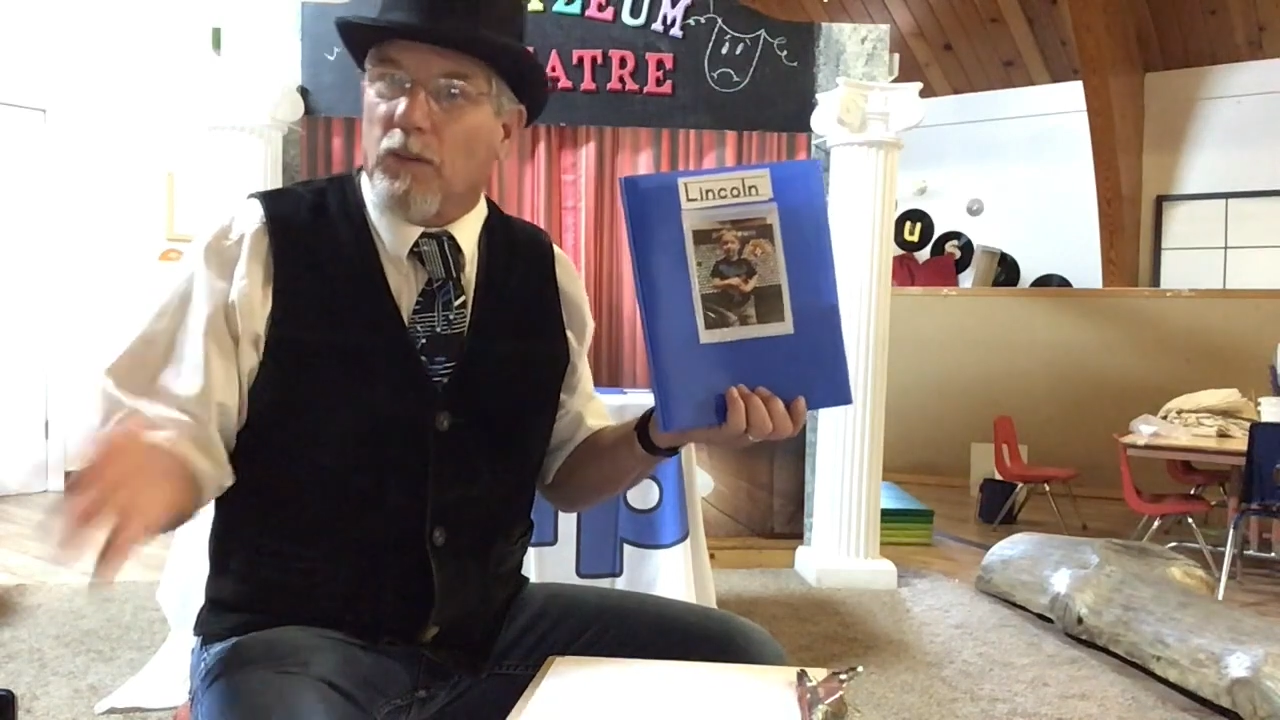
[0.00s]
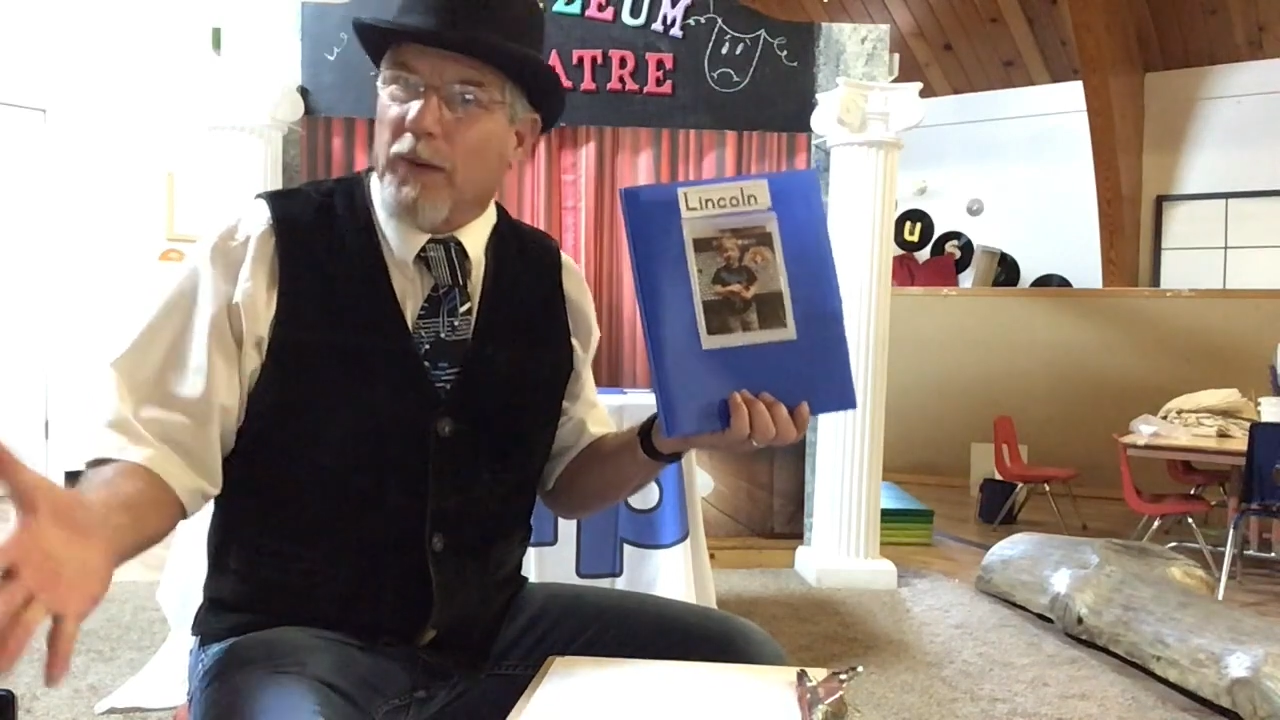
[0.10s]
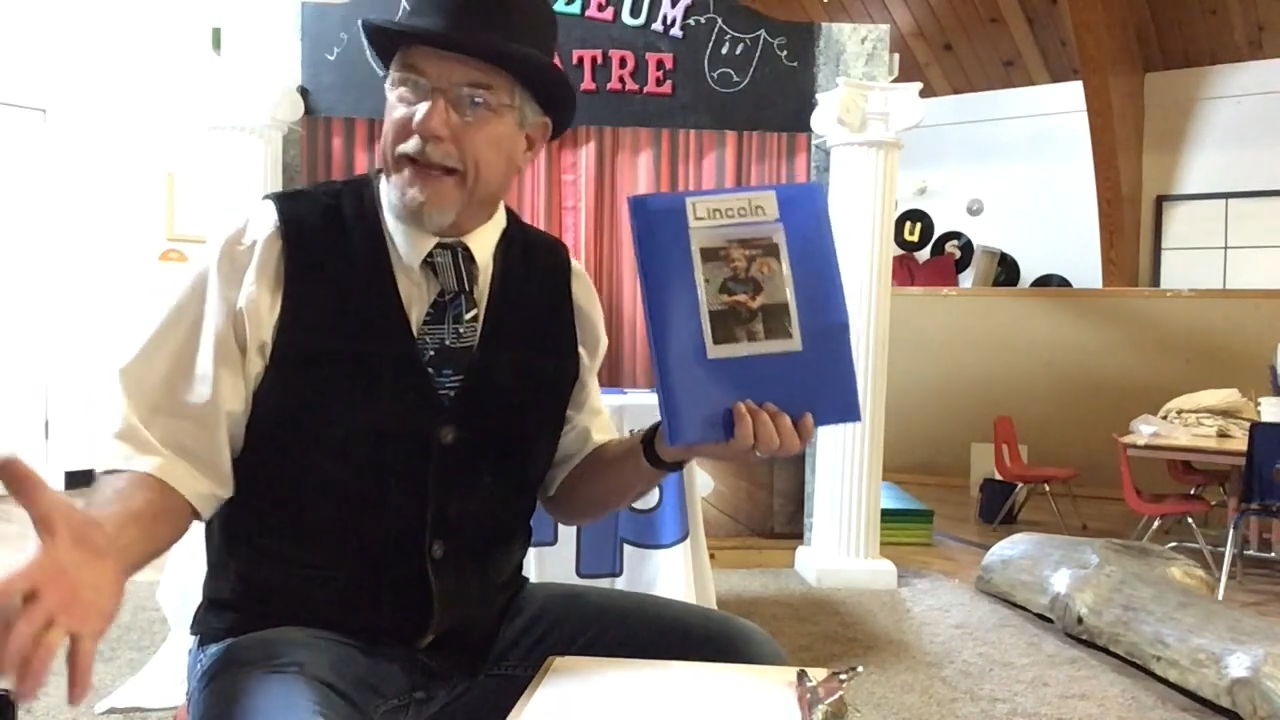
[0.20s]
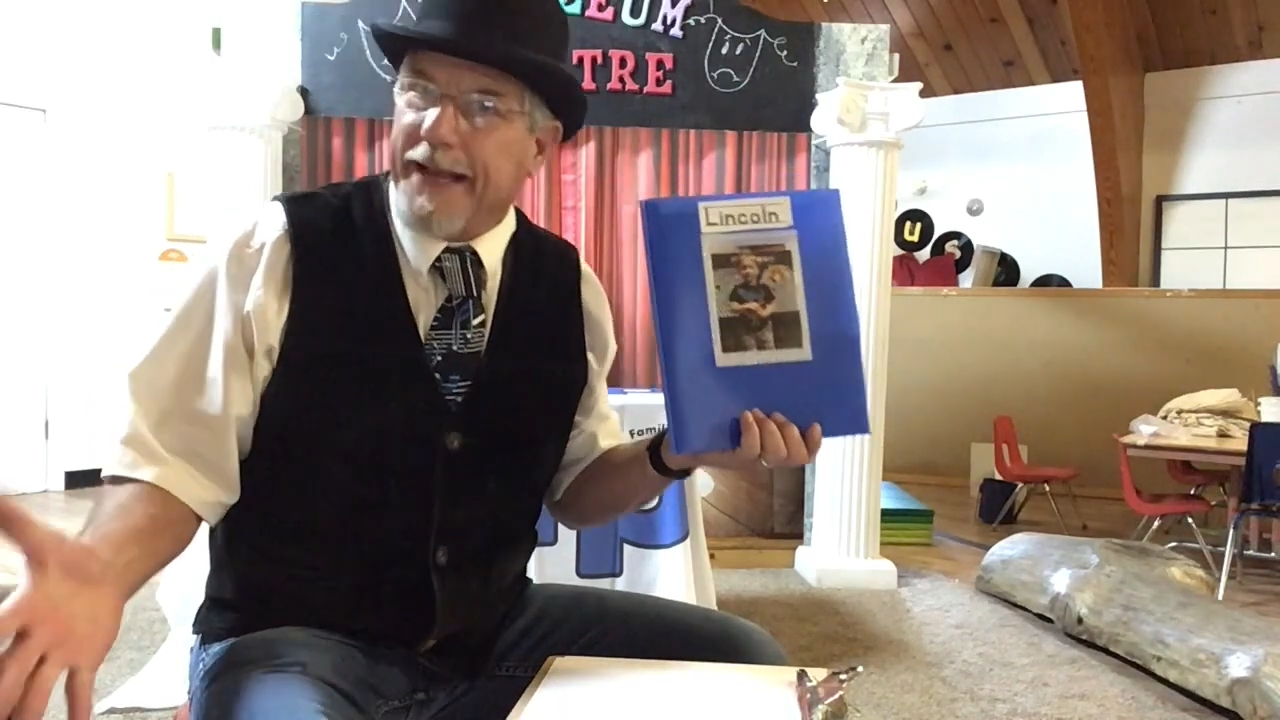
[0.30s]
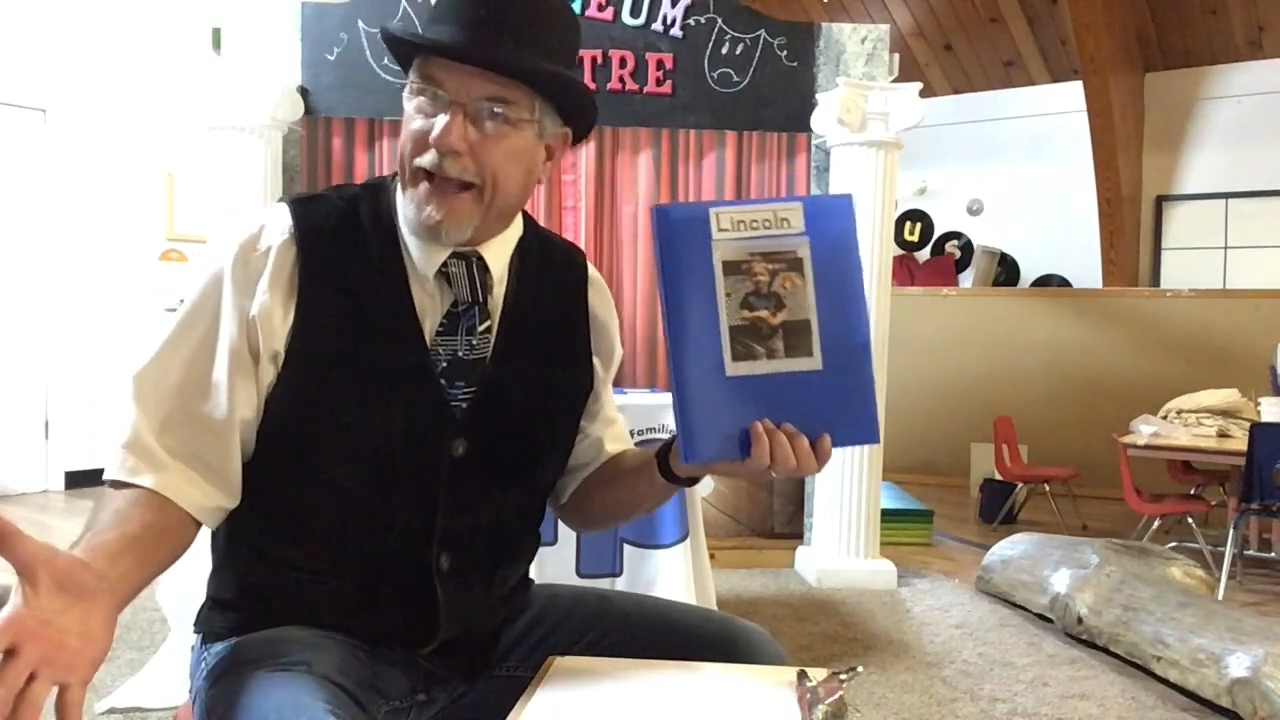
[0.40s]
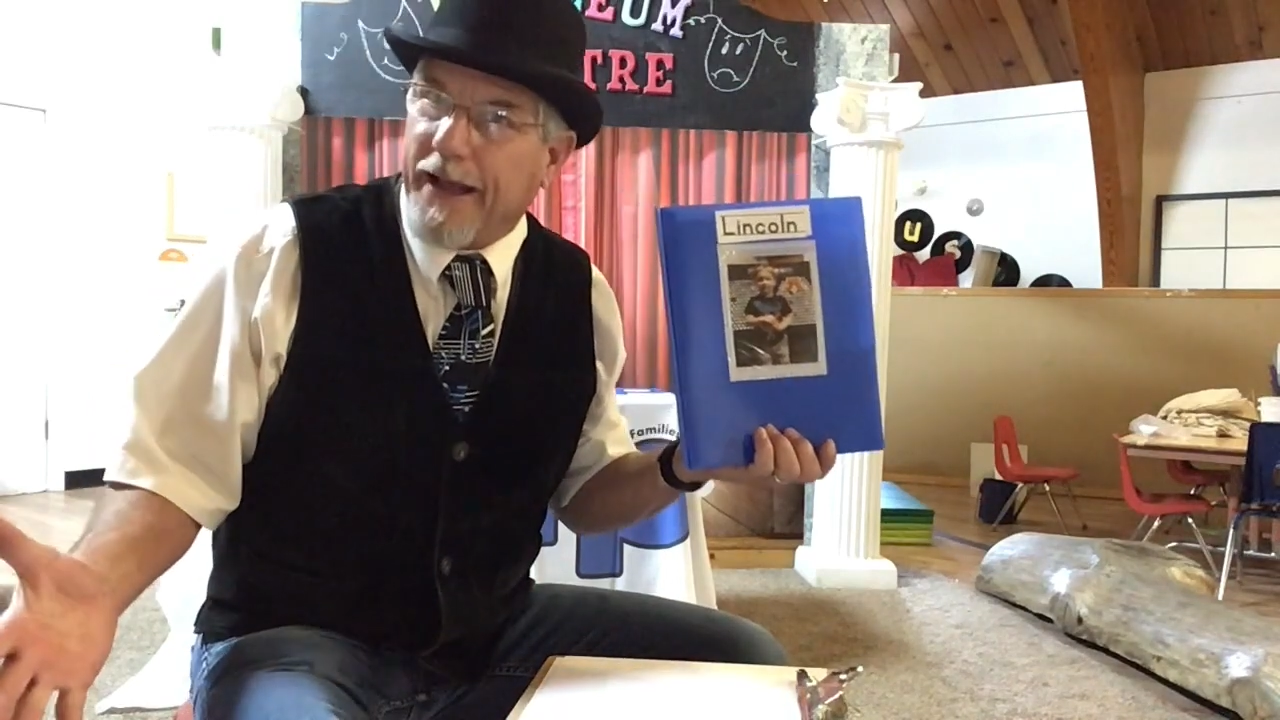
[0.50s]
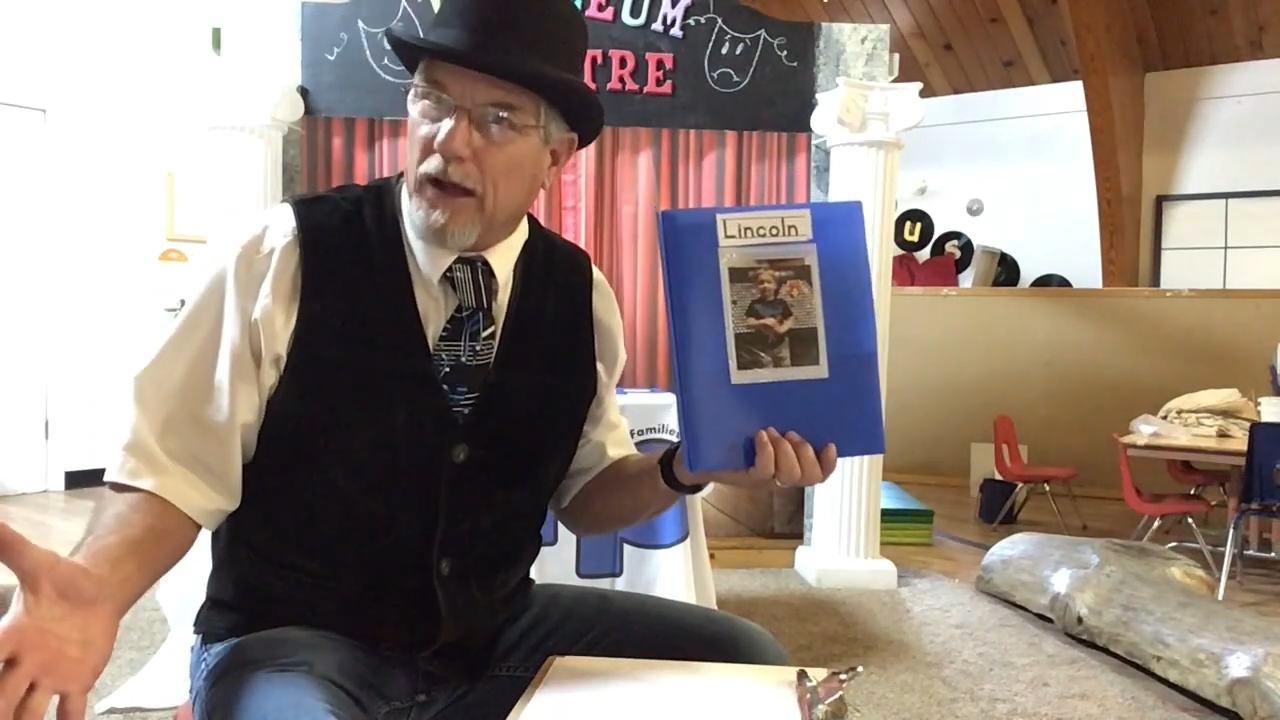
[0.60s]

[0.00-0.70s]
we can hang